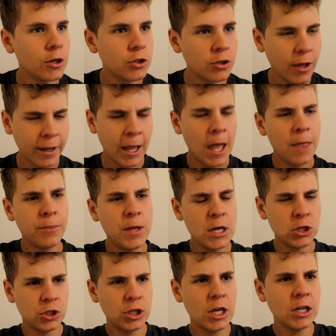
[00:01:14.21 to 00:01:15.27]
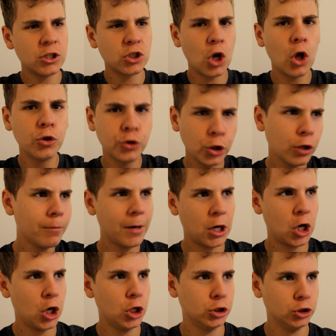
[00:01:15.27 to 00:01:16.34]
She's like, these things called
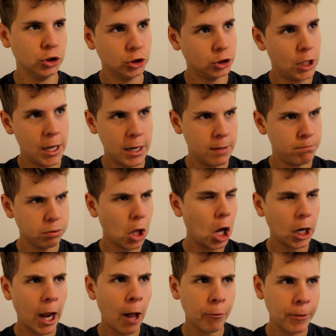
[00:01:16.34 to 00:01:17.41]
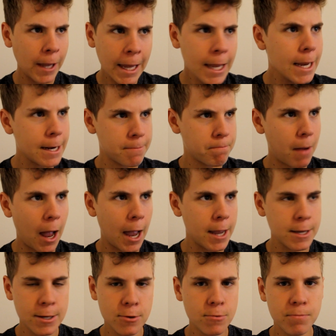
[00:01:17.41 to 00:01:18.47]
thermocurtains. They block out the heat by
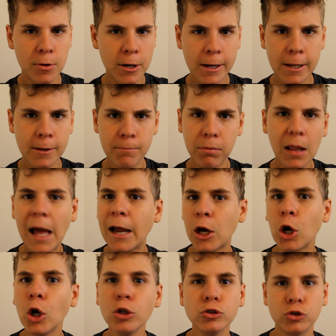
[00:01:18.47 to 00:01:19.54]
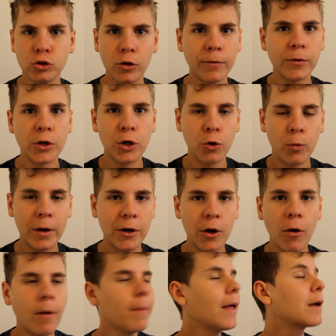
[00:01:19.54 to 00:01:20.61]
you putting black curtains over your
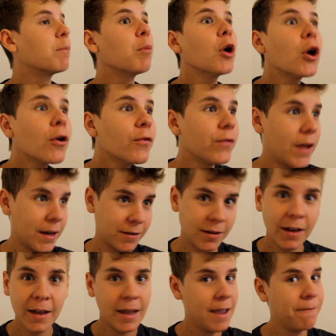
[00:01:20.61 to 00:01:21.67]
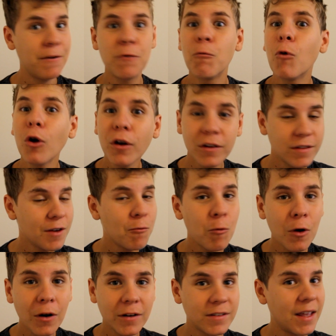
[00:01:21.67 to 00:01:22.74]
window. I'm like, perfect. If it works,
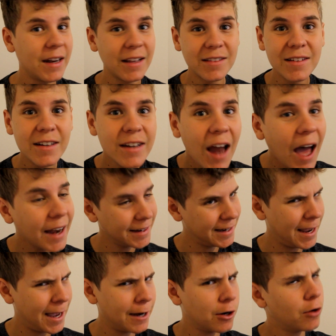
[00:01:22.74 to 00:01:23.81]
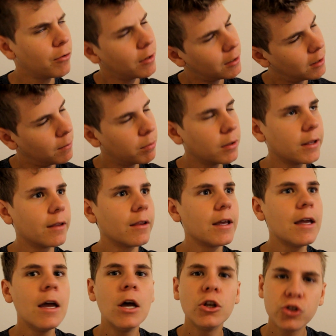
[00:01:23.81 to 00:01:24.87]
and it's not ghetto
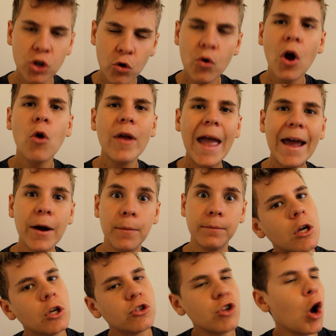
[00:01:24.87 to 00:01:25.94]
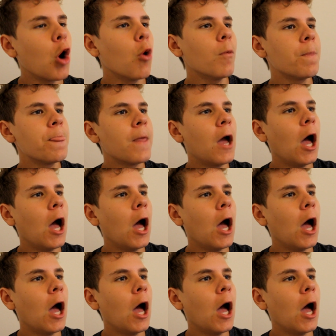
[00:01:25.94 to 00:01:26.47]
completely, so go get them. So,